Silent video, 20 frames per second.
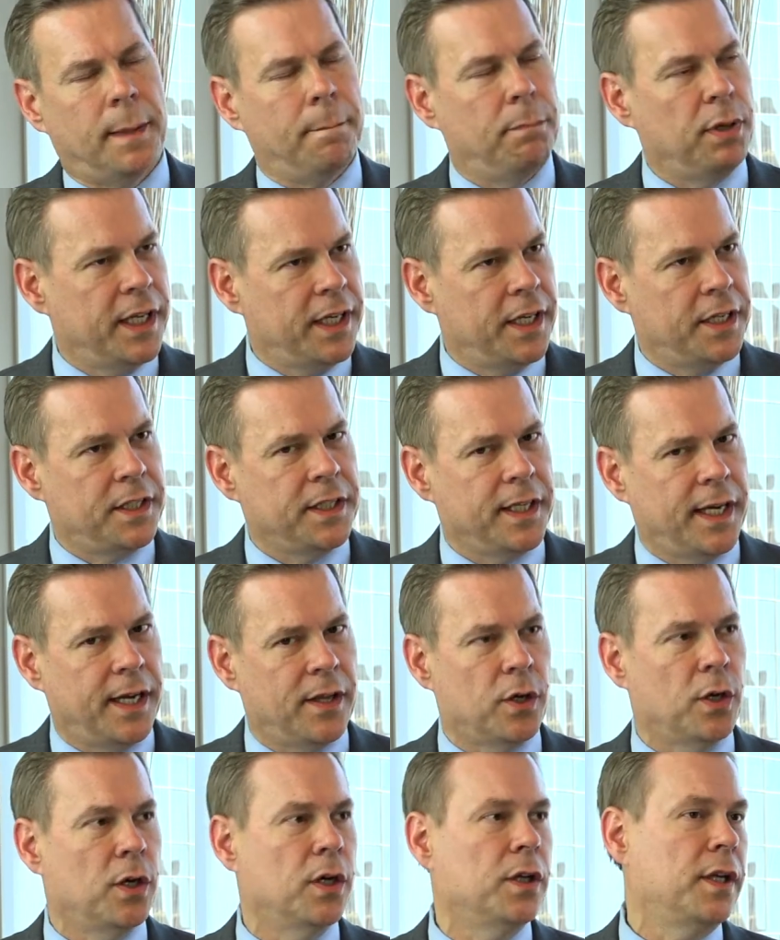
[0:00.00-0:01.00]
blend it
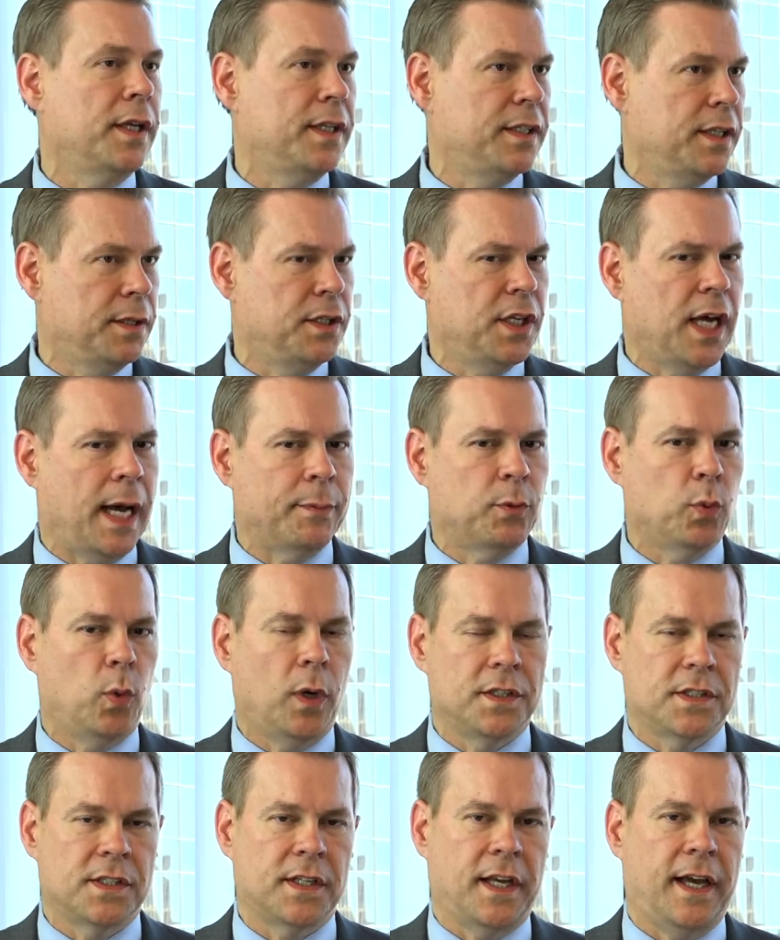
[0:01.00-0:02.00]
together or they adopt
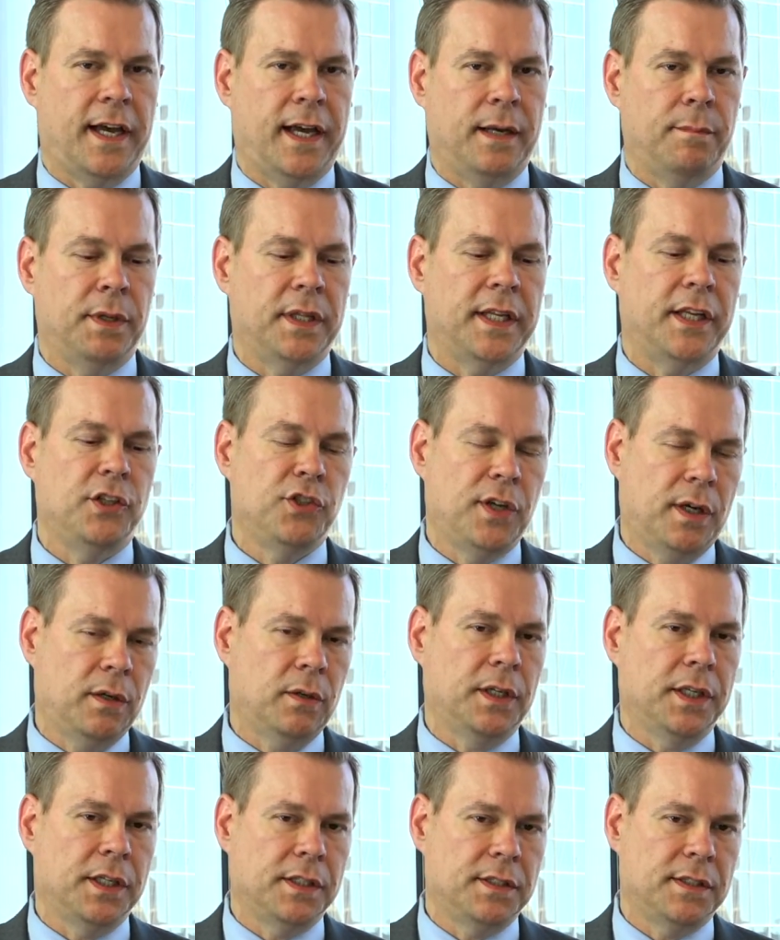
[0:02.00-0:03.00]
one side, but they
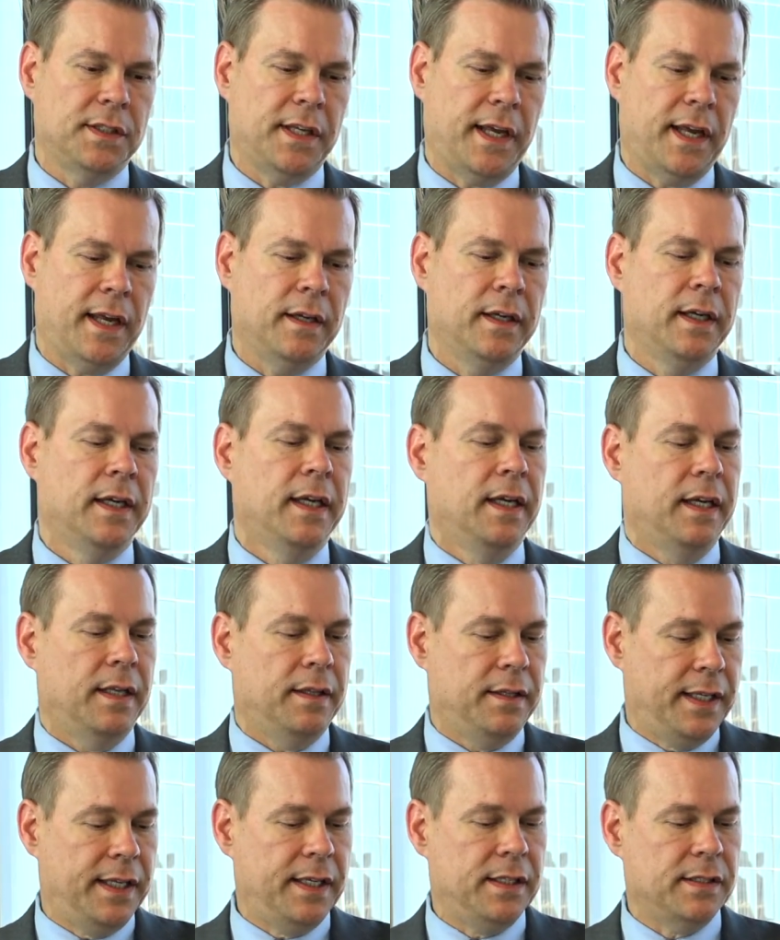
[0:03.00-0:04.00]
generally say,
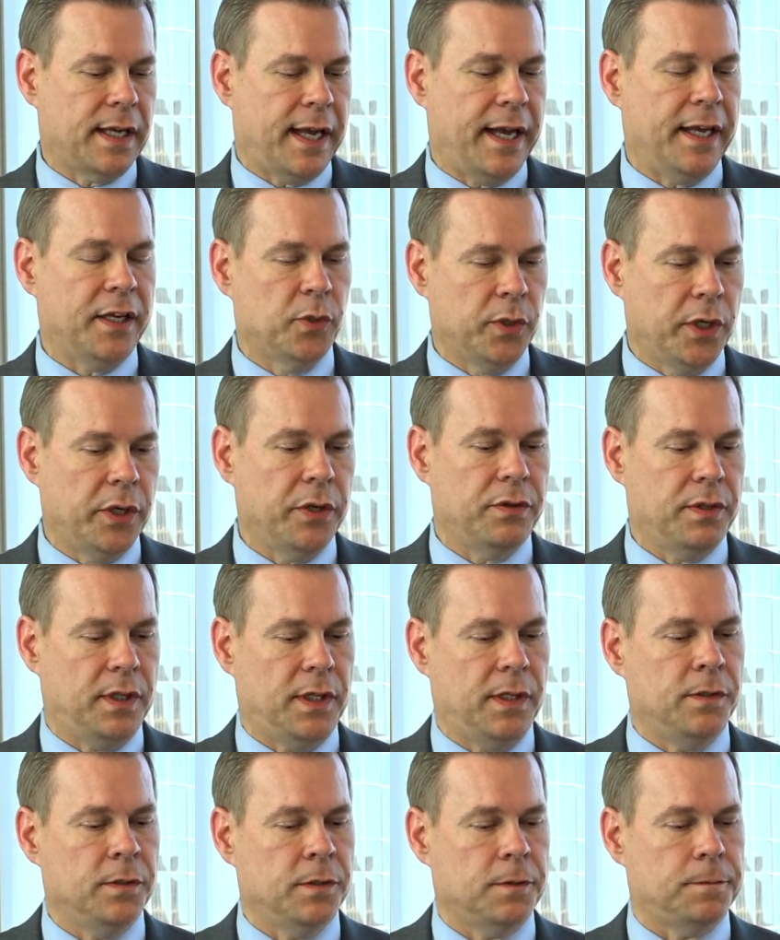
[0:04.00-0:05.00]
I agree with
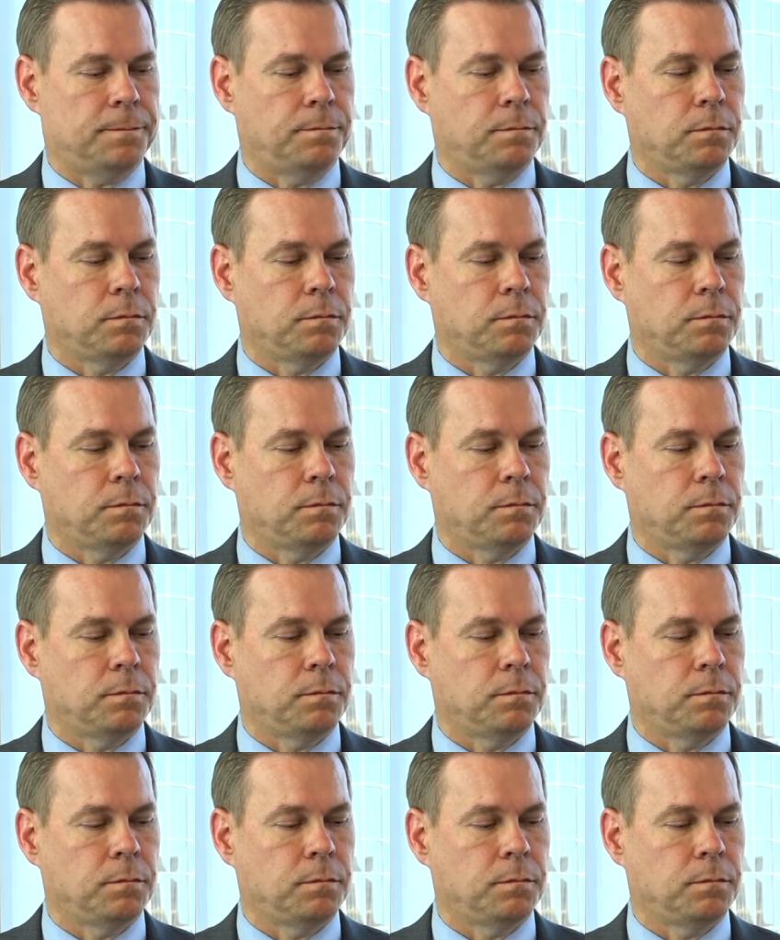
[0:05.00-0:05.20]
these.